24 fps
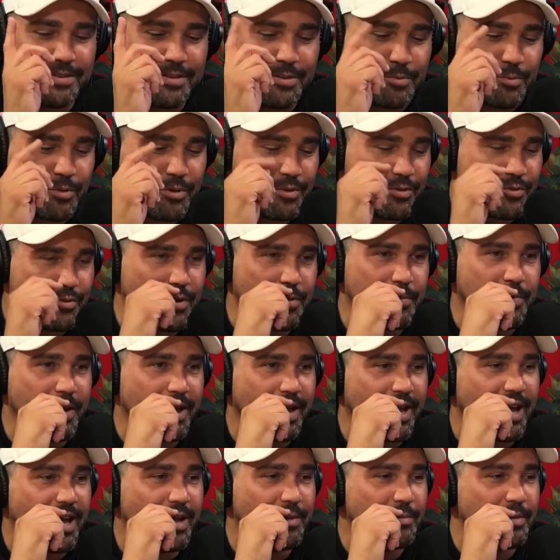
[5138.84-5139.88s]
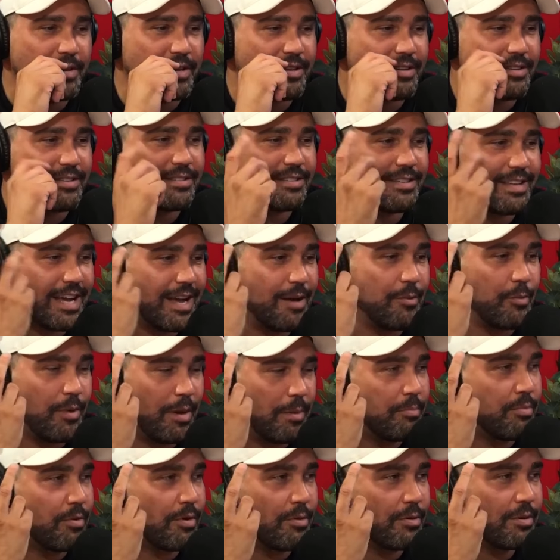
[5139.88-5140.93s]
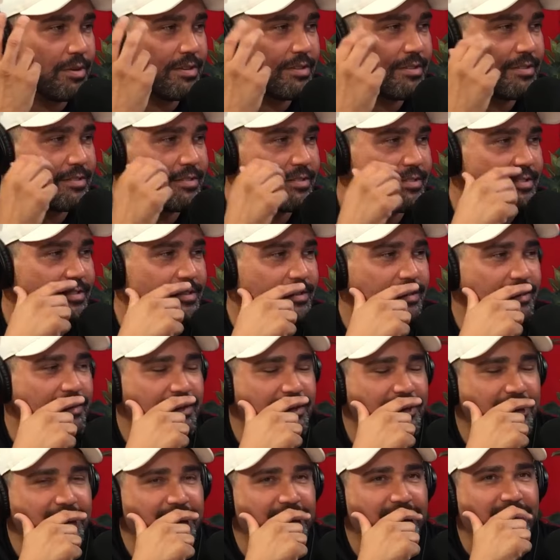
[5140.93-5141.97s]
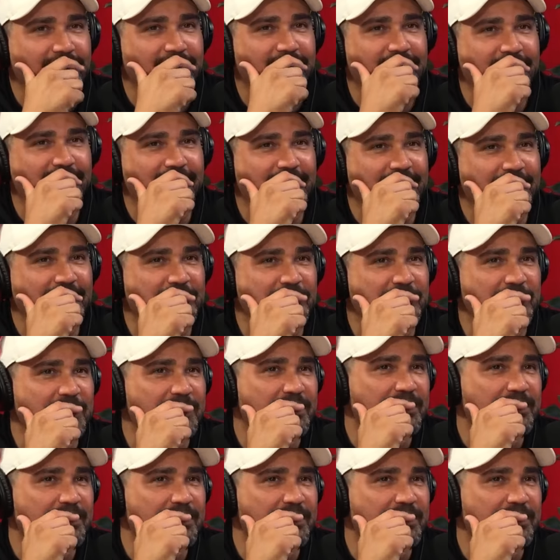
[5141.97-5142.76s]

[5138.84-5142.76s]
and worst trip I had because I went broke. And